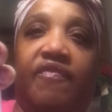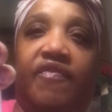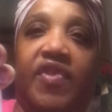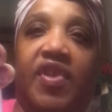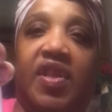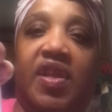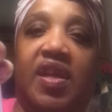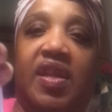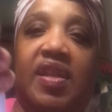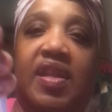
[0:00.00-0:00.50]

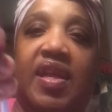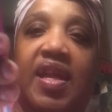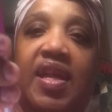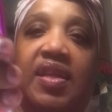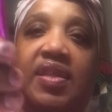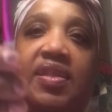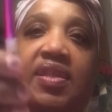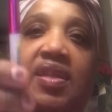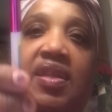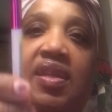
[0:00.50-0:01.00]
Really
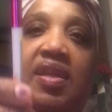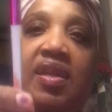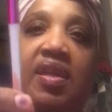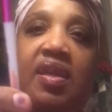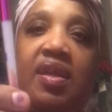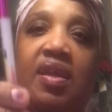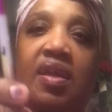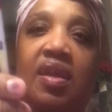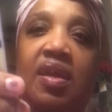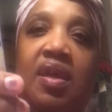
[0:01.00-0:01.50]
nice.
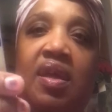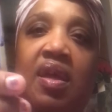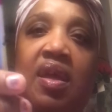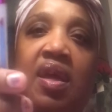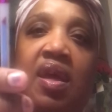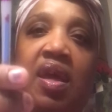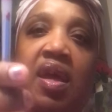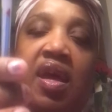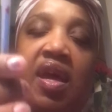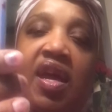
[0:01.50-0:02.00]

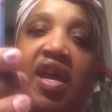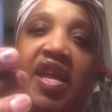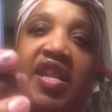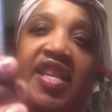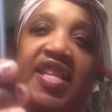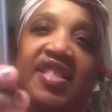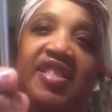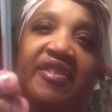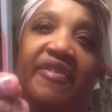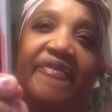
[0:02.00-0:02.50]

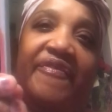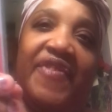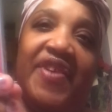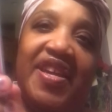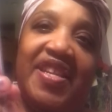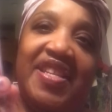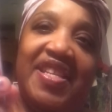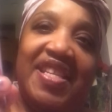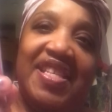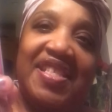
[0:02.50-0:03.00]
And it's a
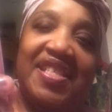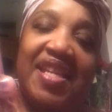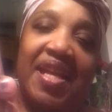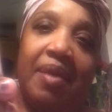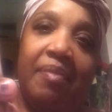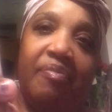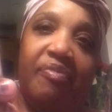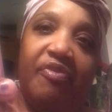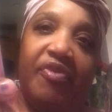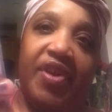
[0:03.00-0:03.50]
funny
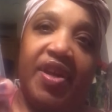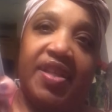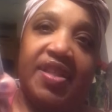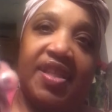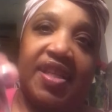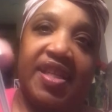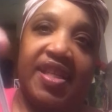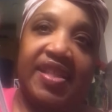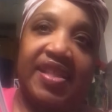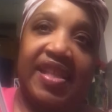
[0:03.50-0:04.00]
shaped
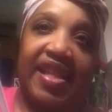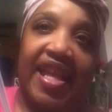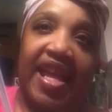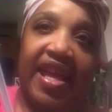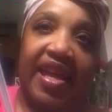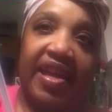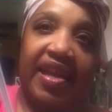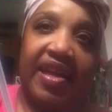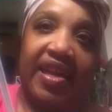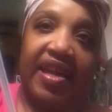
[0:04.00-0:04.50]
brush because,
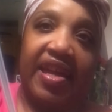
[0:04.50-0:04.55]
like,